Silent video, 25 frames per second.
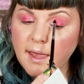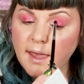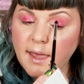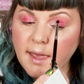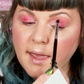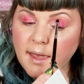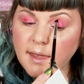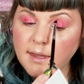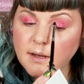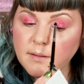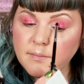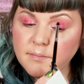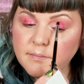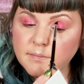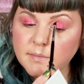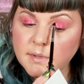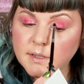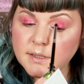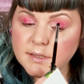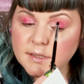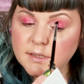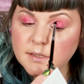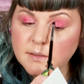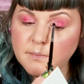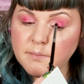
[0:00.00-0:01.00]
and I'm
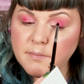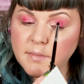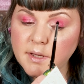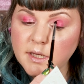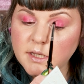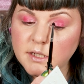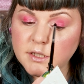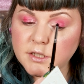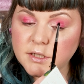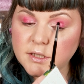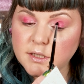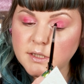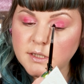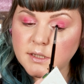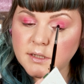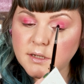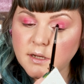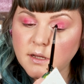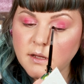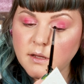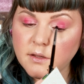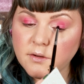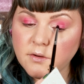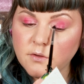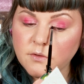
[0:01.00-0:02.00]
smudging it
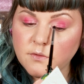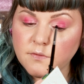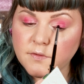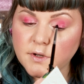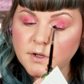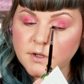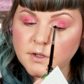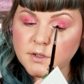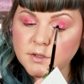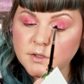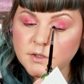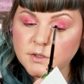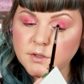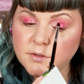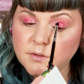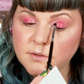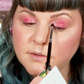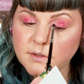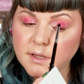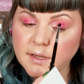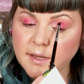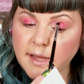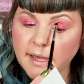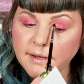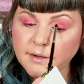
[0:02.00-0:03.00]
on over to
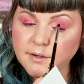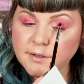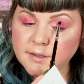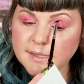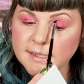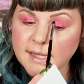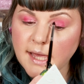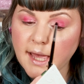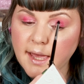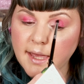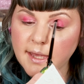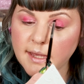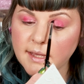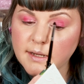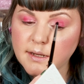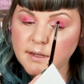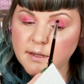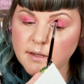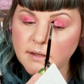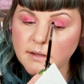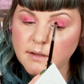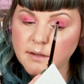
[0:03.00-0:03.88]
the lighter side.